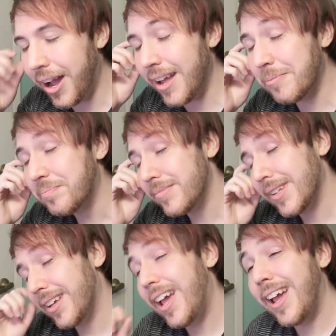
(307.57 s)
but
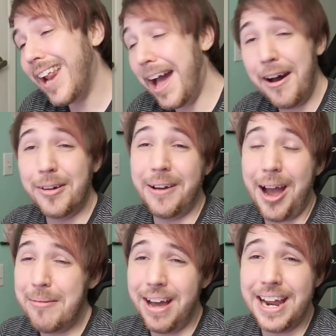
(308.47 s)
you know,
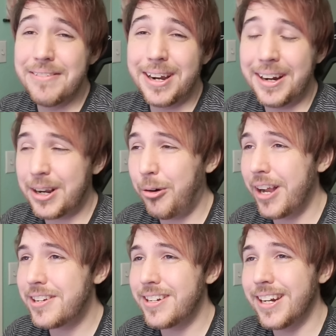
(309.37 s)
I'm not even gonna
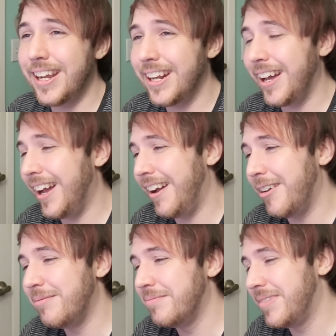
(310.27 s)
question it.
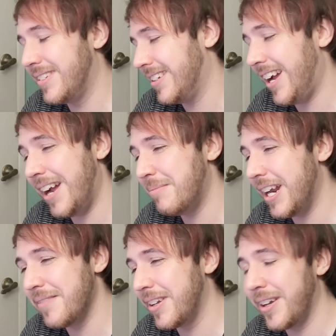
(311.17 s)
Um, I'm
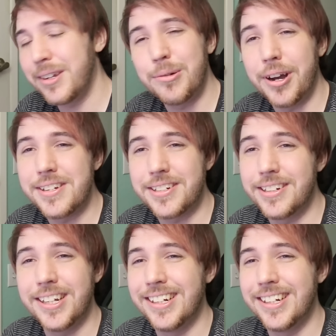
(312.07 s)
not even gonna question